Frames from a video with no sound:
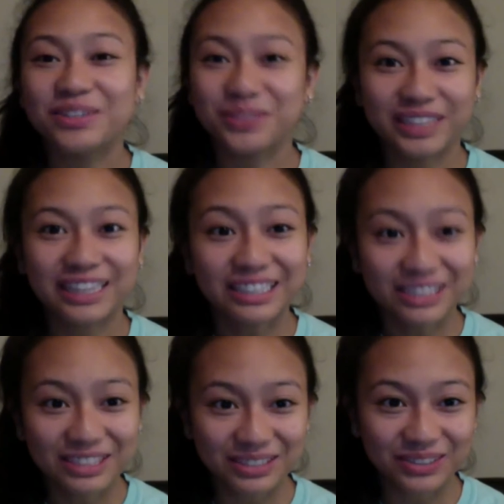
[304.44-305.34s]
good luck
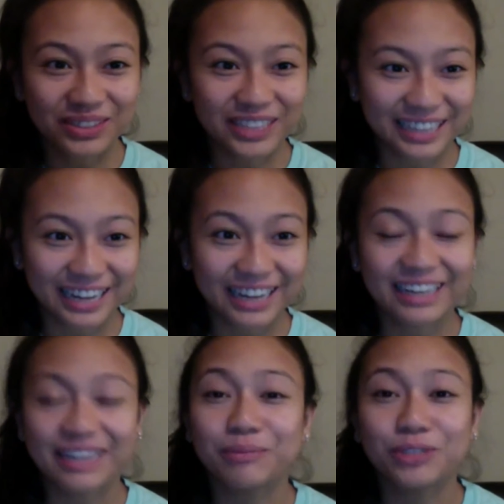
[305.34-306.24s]
to you on that,
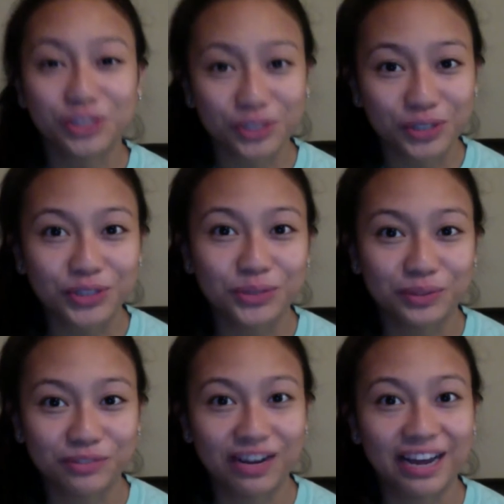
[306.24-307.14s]
and I'm sure you
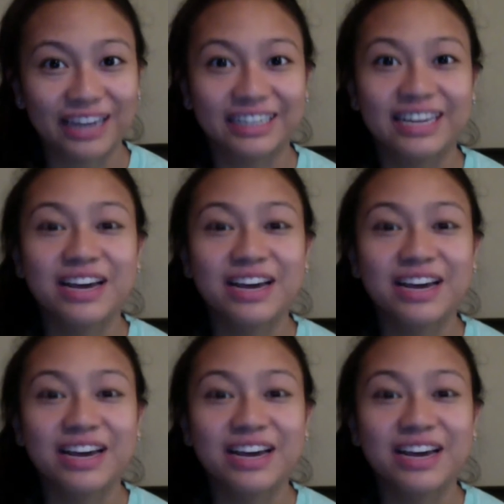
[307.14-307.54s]
will find